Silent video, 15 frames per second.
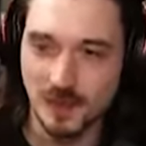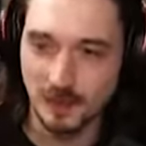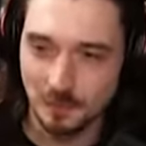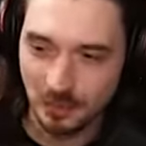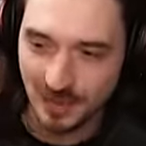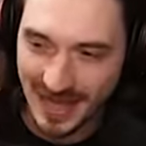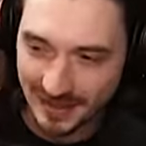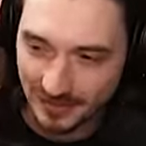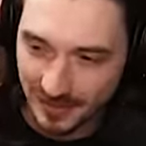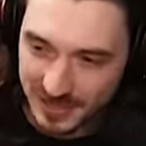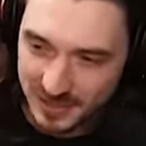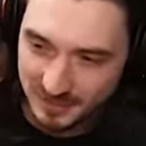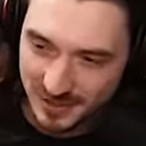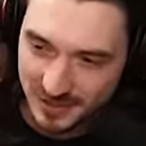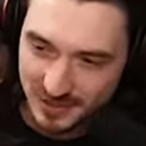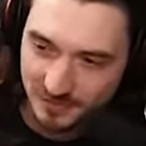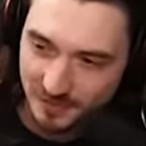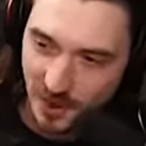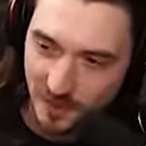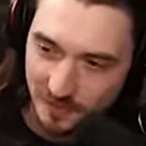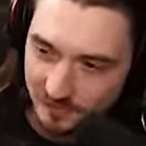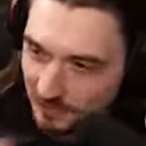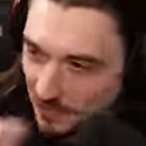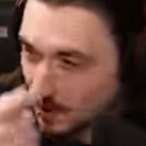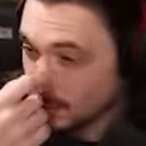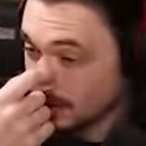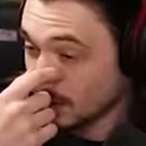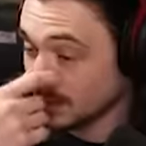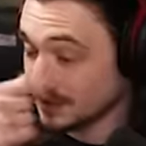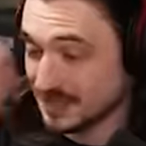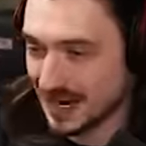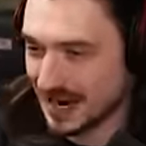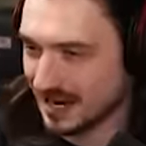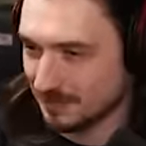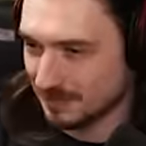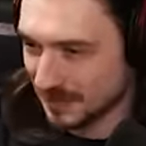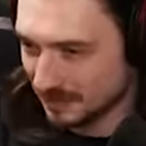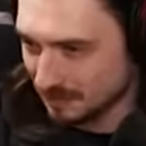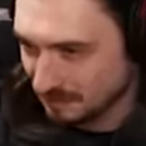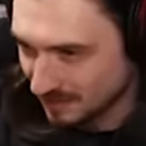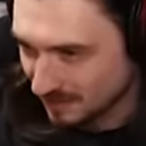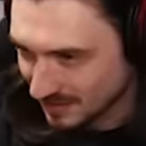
Black lesbian's fault. It's got to be.